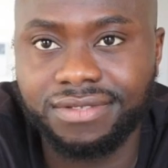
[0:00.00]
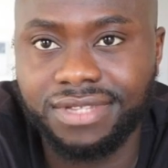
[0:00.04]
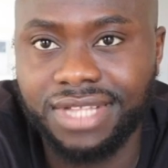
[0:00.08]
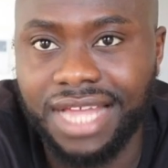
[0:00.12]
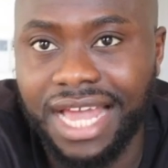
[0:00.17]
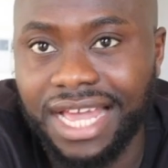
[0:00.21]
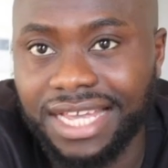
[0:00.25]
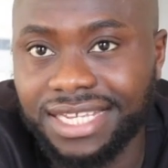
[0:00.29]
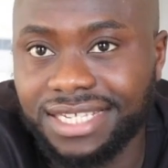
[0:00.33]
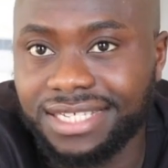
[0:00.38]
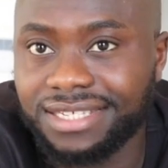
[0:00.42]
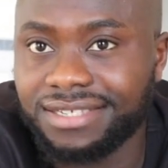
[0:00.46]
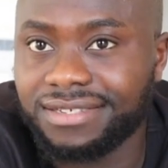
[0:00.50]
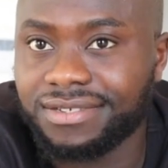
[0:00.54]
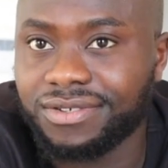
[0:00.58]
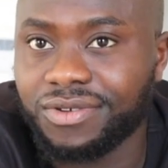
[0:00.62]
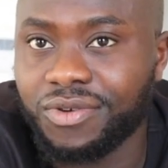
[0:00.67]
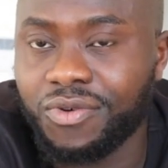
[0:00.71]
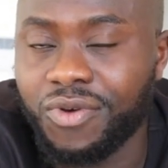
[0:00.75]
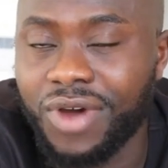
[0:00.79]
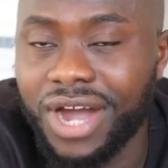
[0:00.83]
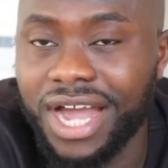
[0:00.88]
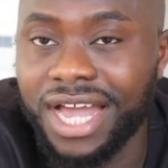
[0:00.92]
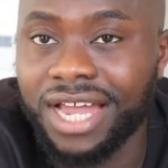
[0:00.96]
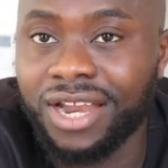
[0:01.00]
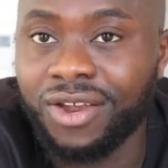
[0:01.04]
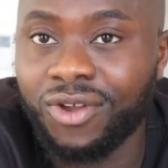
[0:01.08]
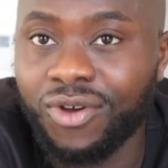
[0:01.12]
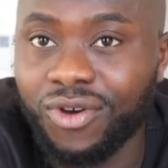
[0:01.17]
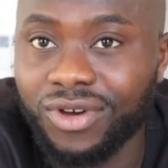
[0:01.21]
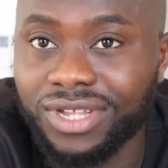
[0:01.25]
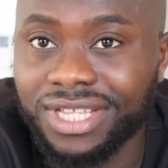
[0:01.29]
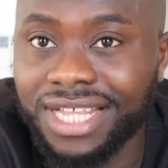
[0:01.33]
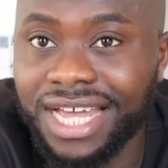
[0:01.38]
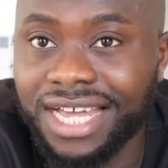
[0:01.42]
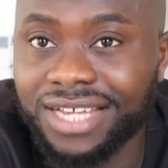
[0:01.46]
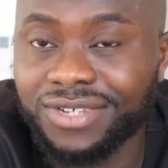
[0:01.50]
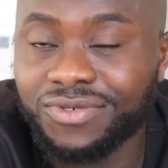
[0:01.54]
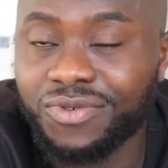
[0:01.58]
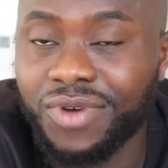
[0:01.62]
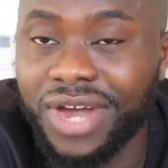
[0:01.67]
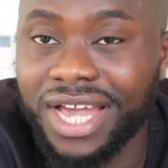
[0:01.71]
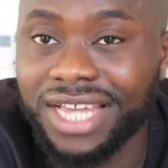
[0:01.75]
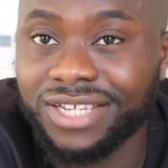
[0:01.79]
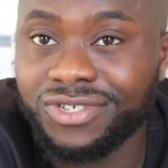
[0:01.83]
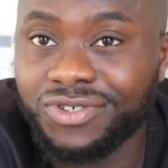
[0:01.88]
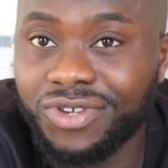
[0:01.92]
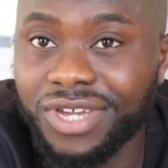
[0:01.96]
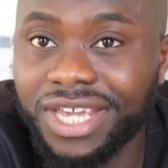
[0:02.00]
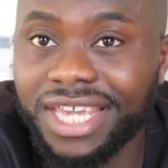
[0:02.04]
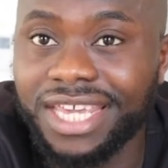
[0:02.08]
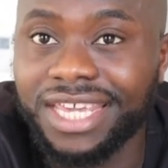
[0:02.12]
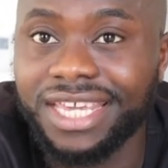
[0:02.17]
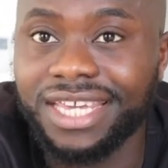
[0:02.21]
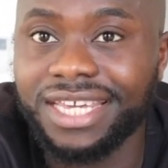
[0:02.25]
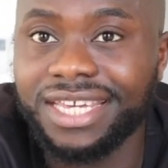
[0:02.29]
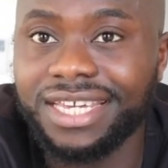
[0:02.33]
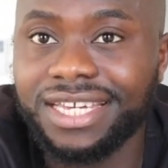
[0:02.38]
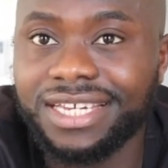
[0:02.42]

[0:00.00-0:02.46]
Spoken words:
that's quite a lot, that's quite tricky.